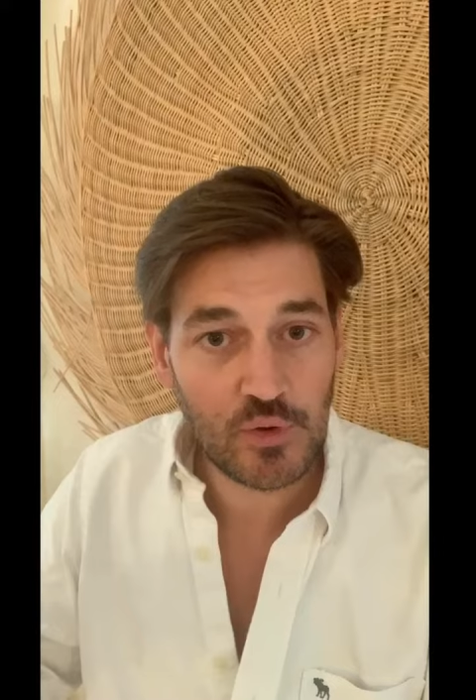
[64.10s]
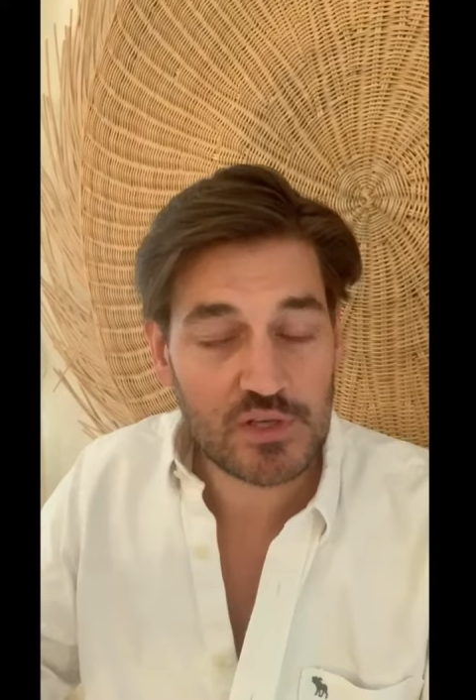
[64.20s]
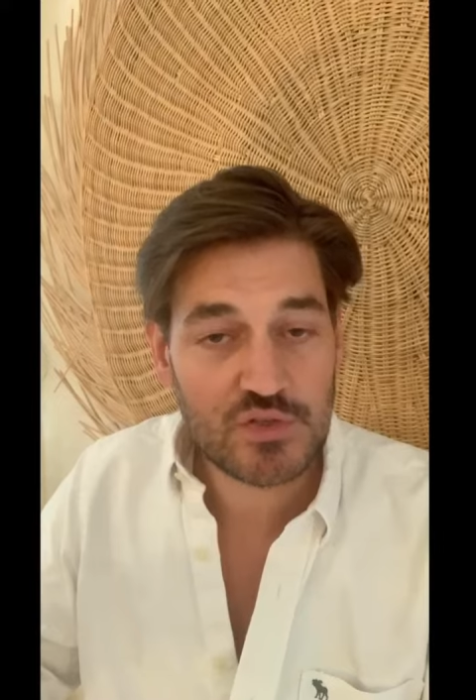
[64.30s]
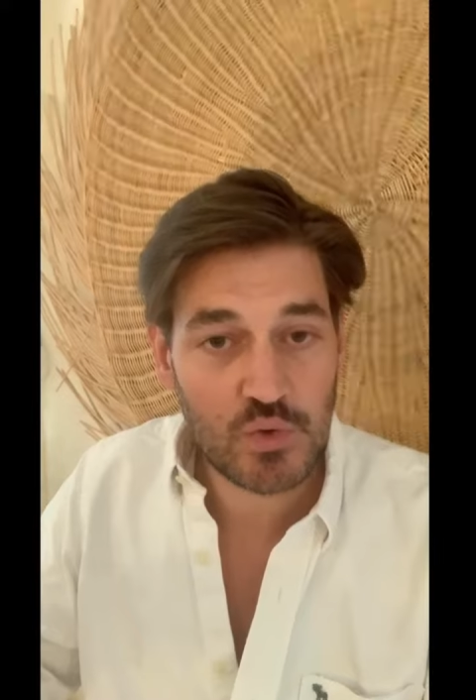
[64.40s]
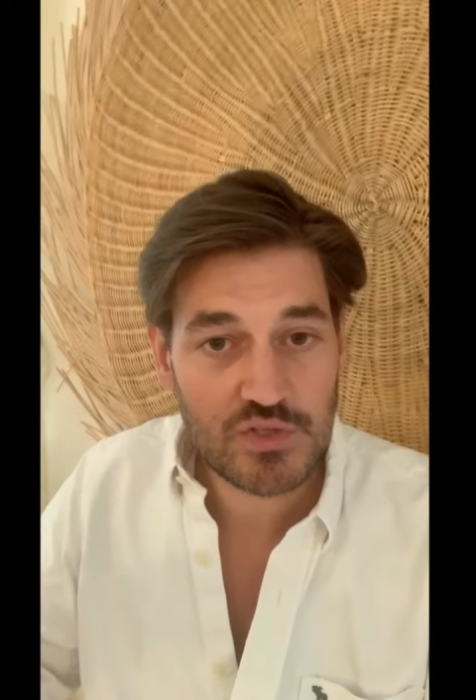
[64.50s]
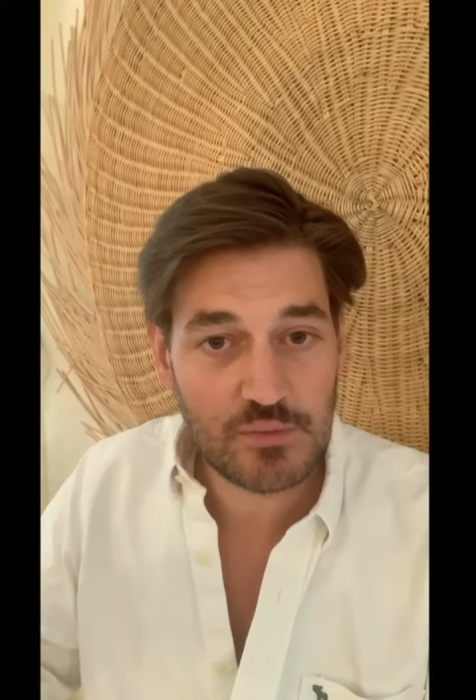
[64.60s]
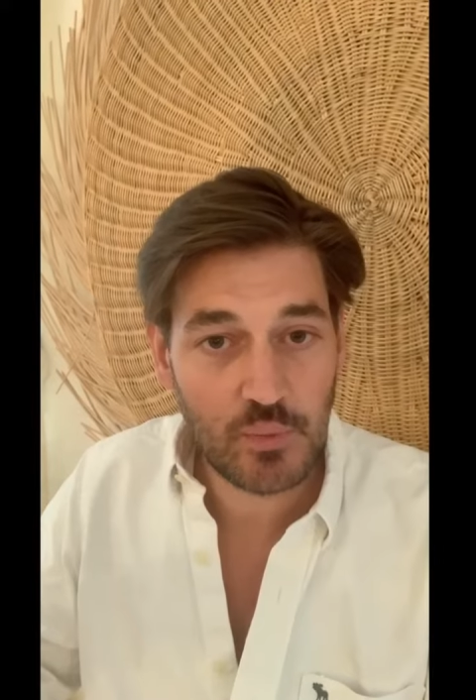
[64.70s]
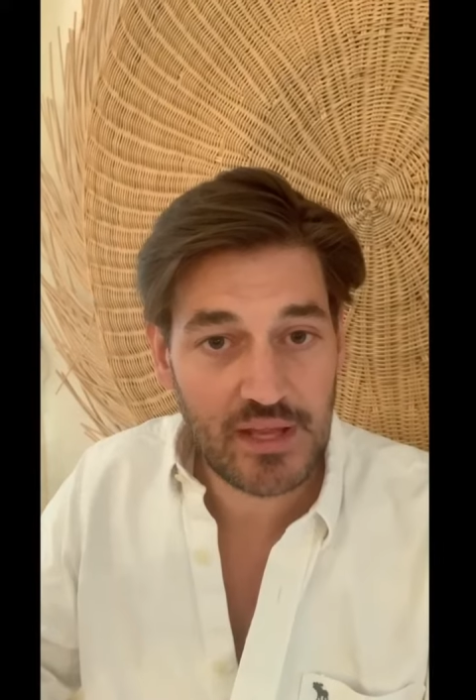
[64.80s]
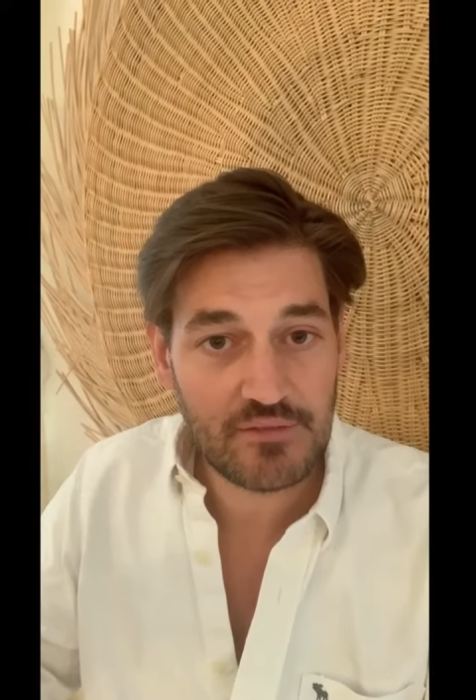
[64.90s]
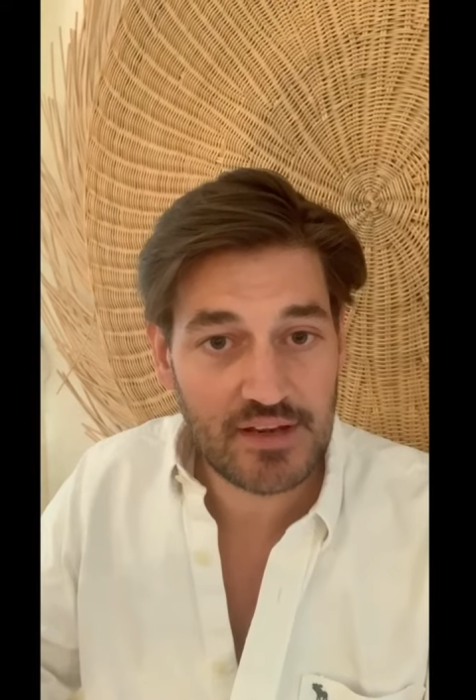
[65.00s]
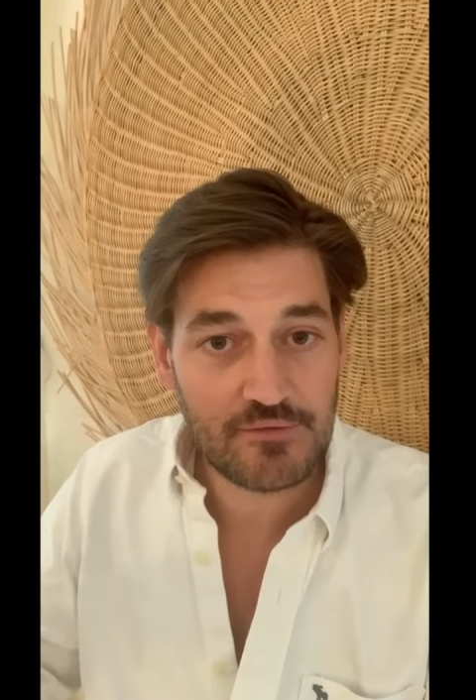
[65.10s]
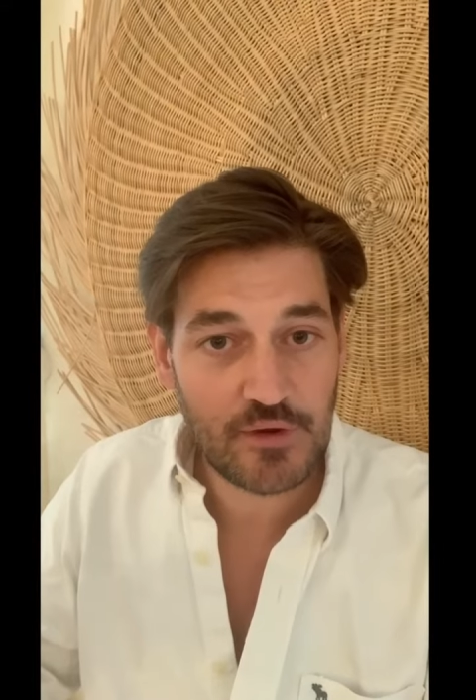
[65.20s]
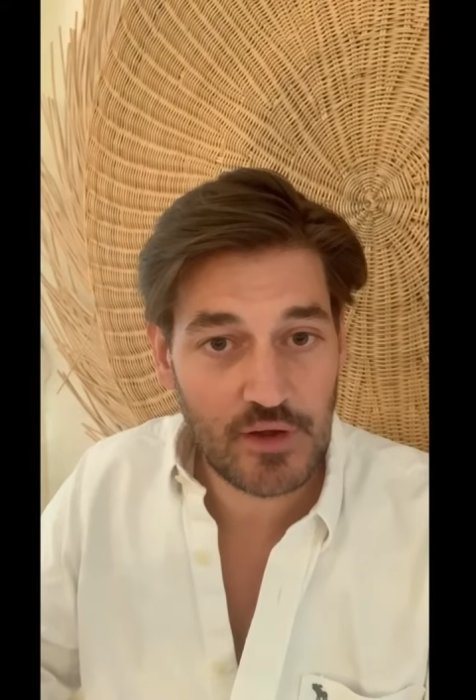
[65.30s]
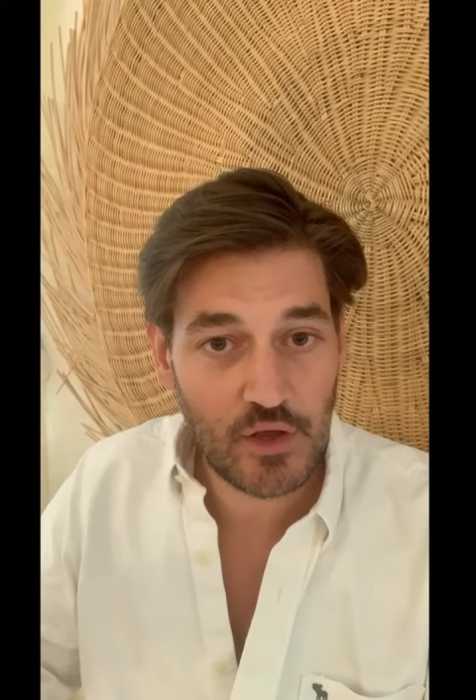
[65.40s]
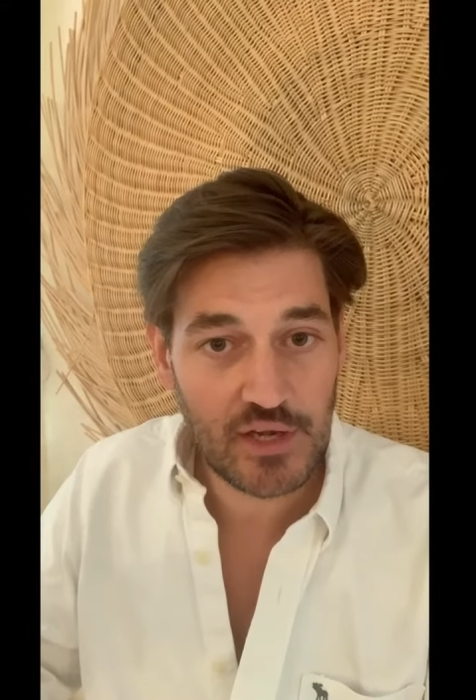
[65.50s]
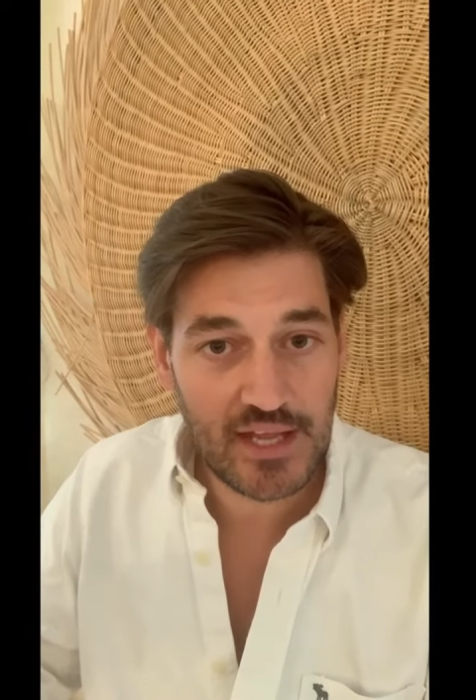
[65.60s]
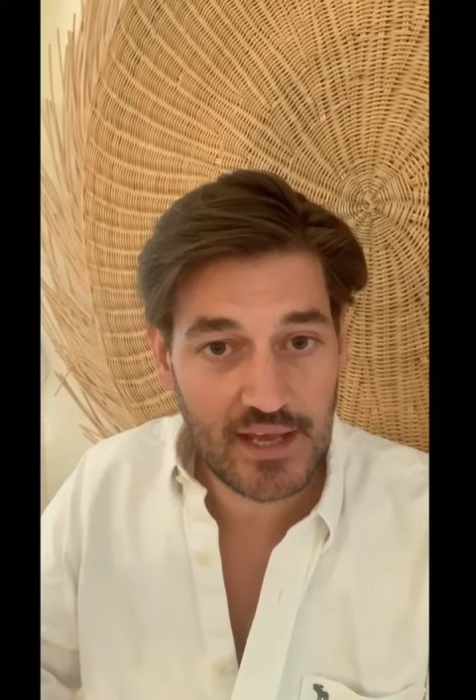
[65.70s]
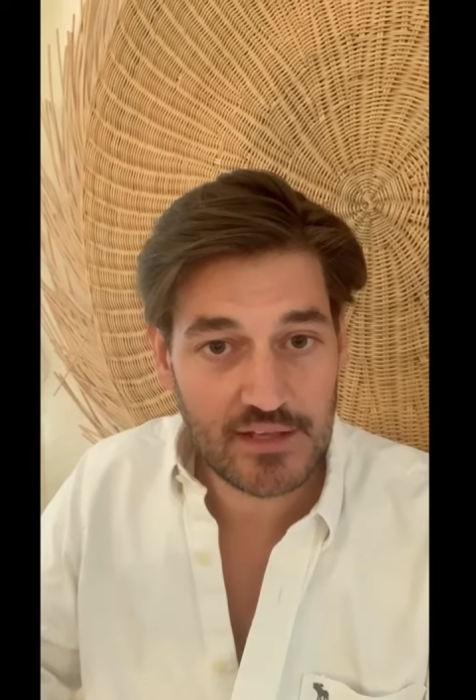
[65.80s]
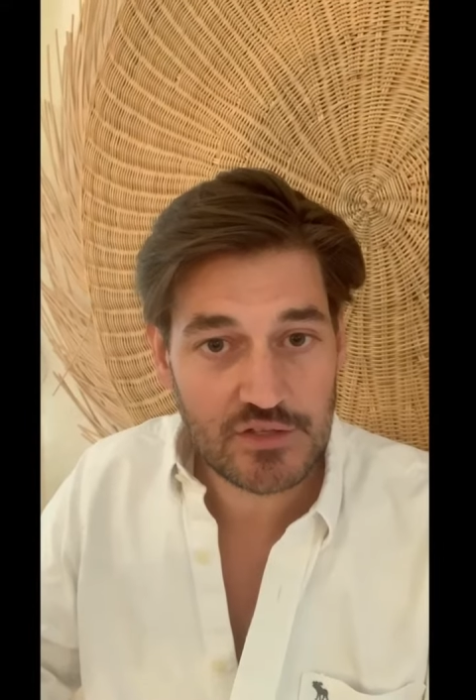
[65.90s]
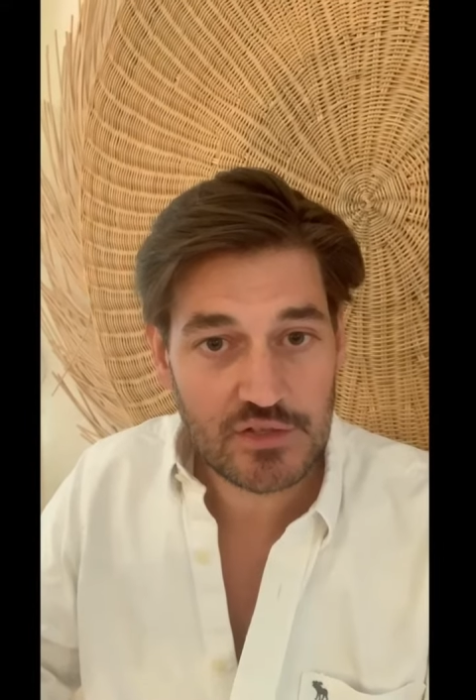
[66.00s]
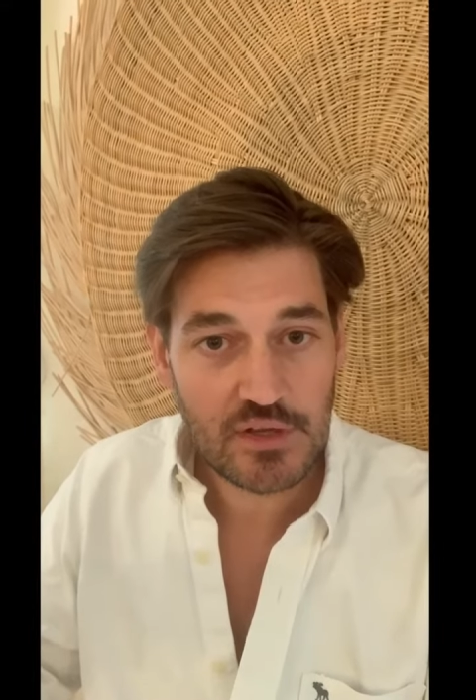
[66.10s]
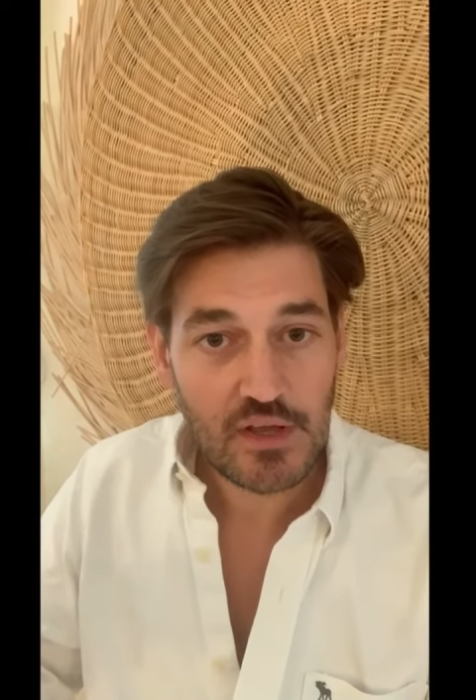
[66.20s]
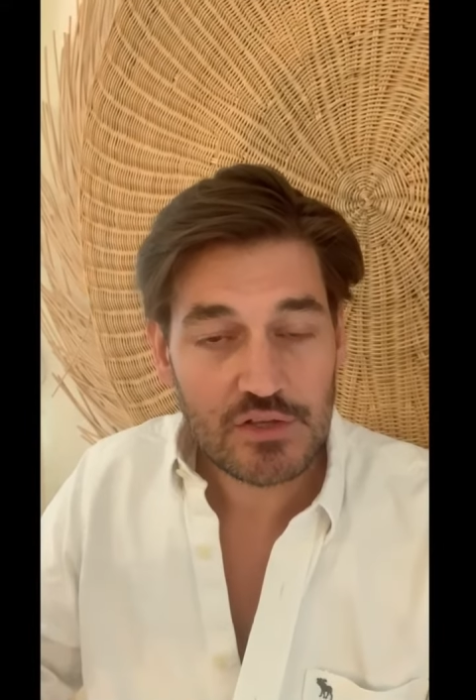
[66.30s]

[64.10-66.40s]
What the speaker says: who are taught to weave at a very early age.